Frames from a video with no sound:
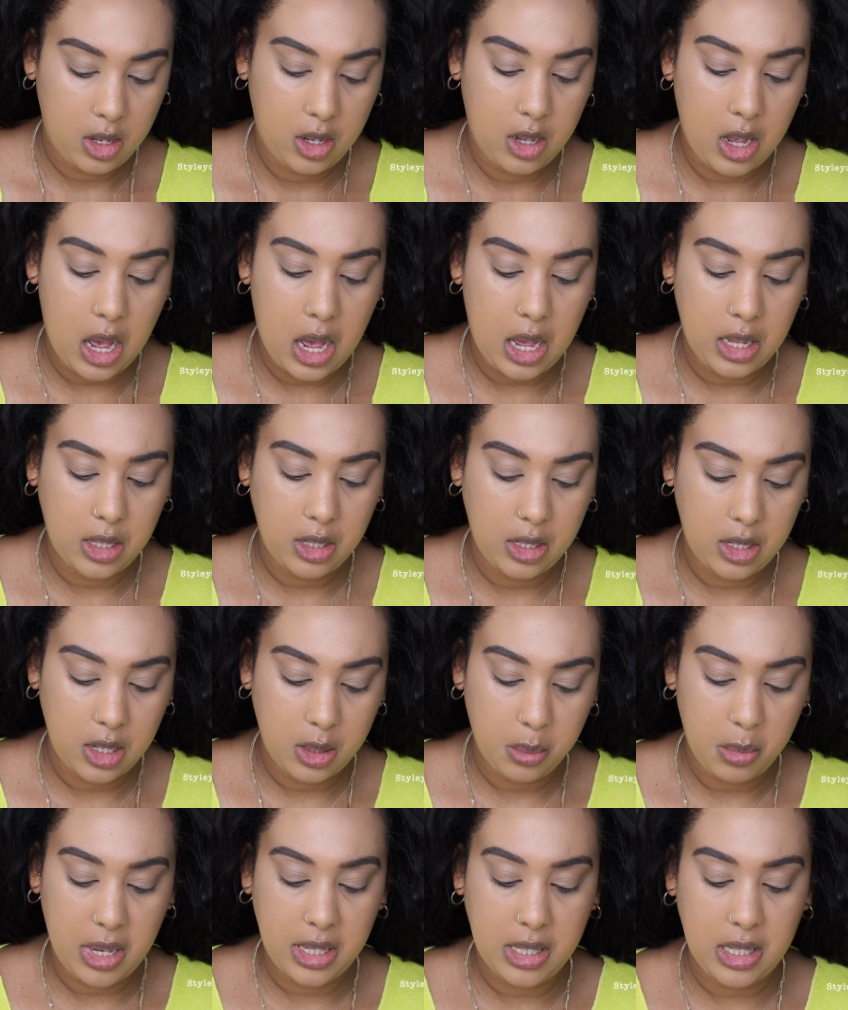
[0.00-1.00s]
God, this
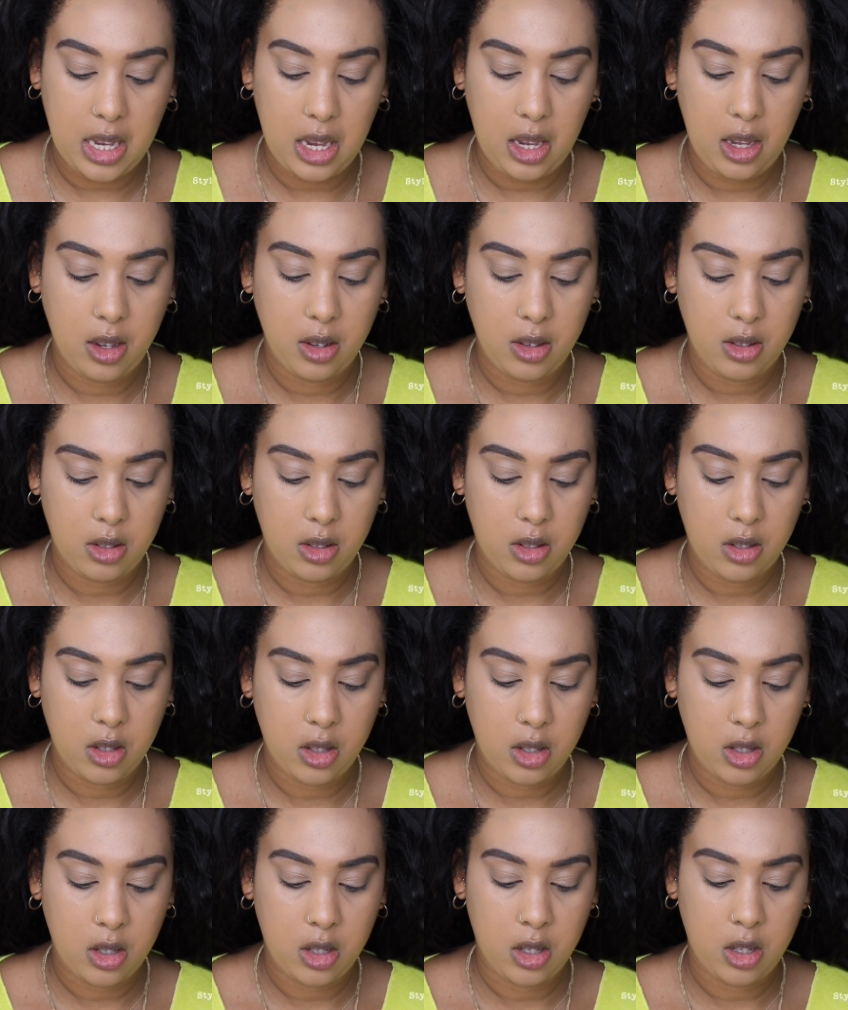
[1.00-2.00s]
gets messy.
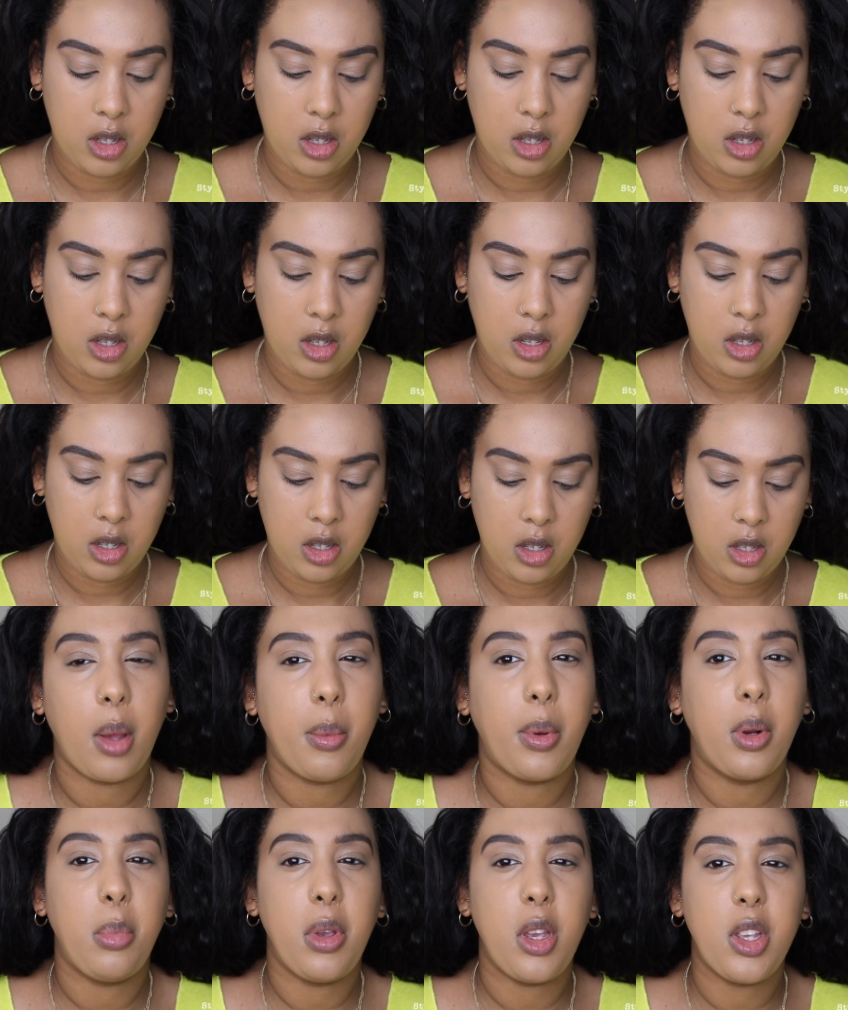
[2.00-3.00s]

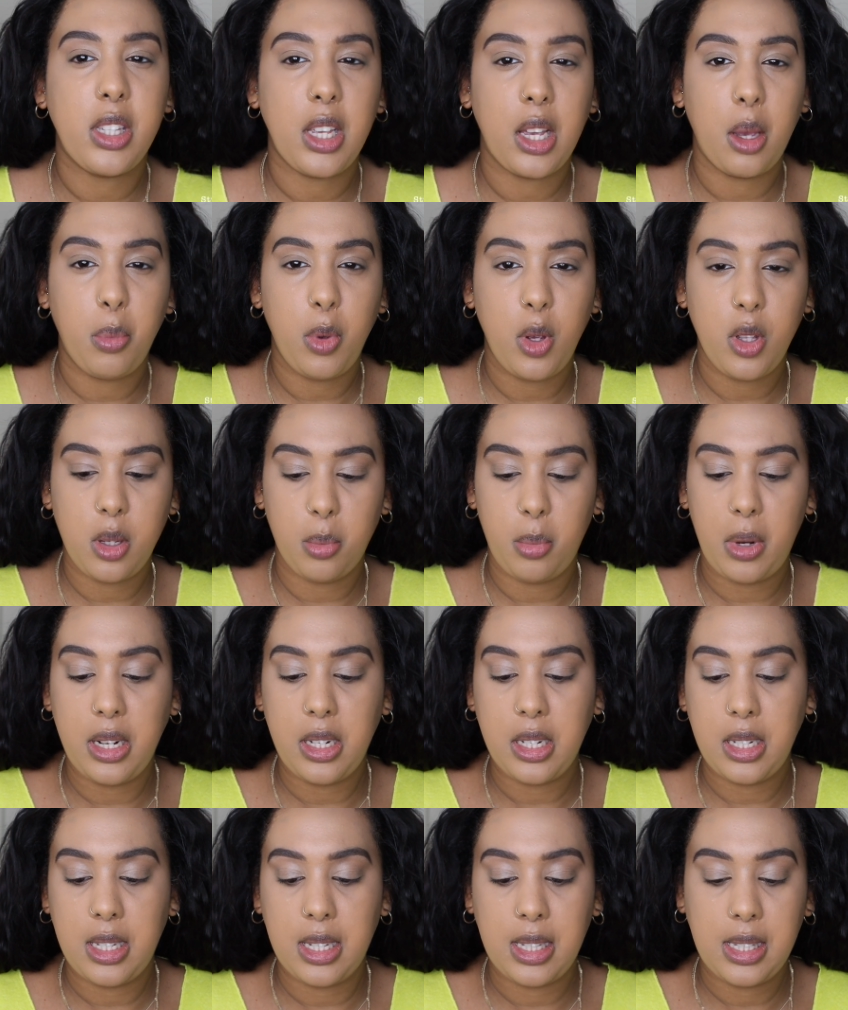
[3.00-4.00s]
I'm going to be using a beauty
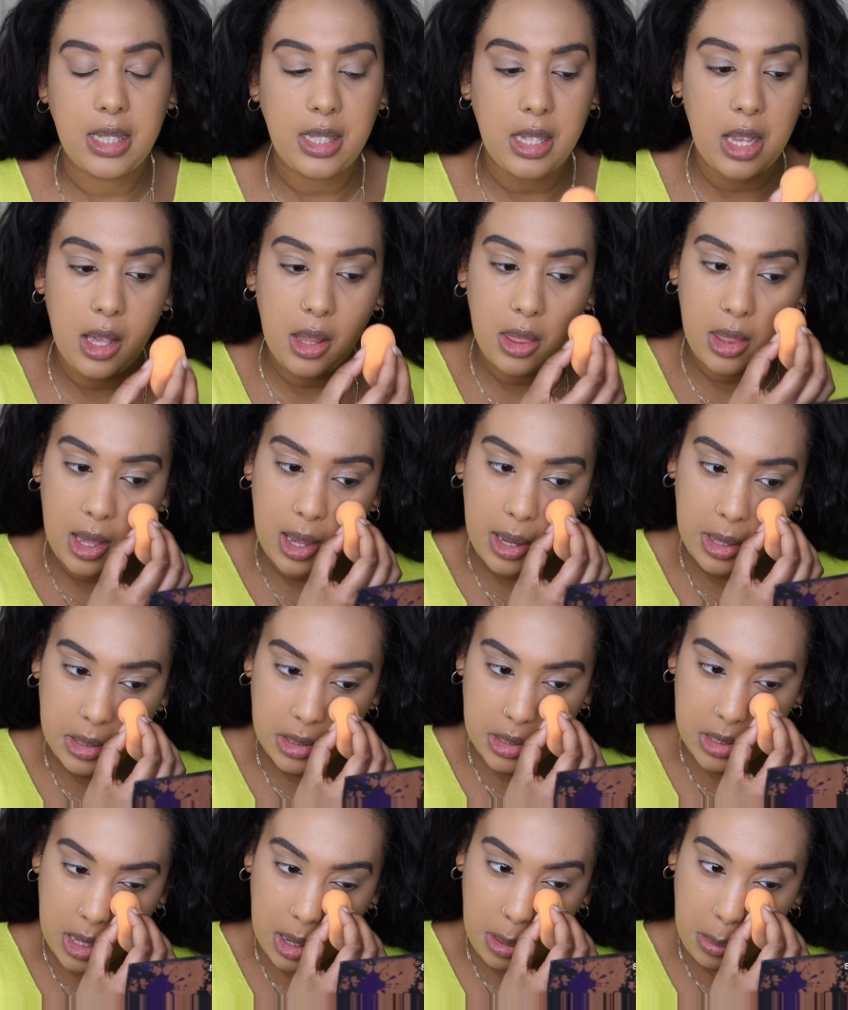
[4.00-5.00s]
blender to set
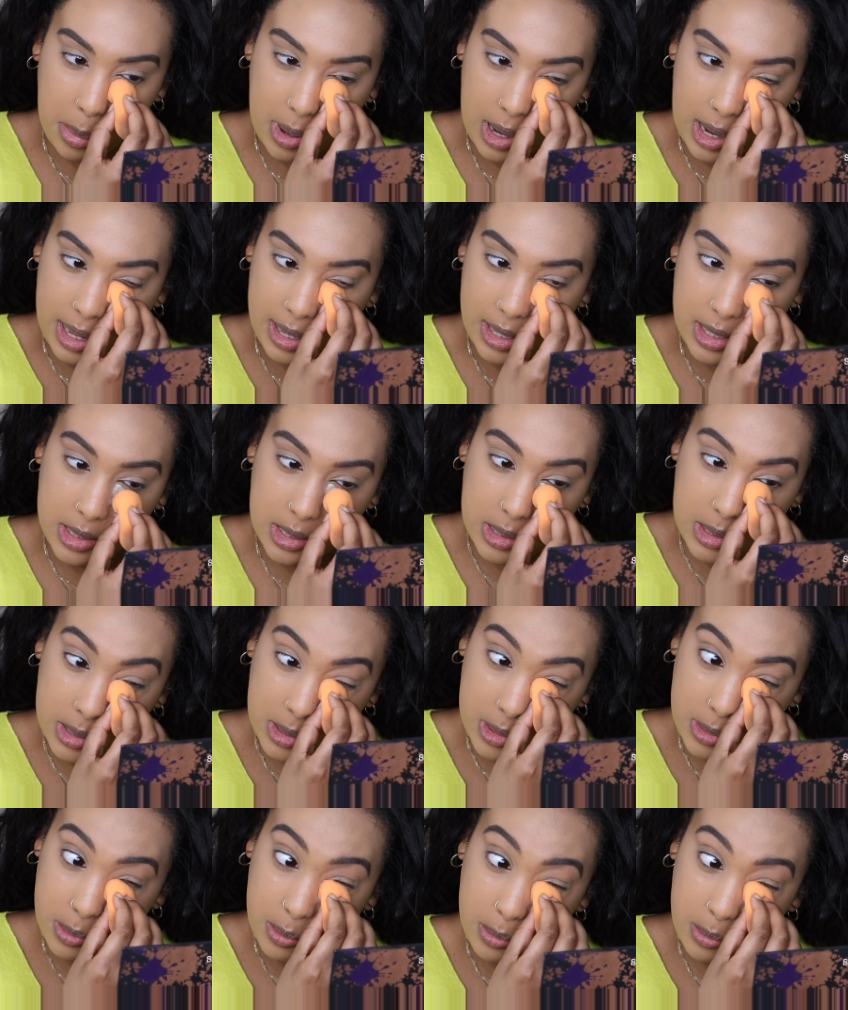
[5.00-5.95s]
that in place.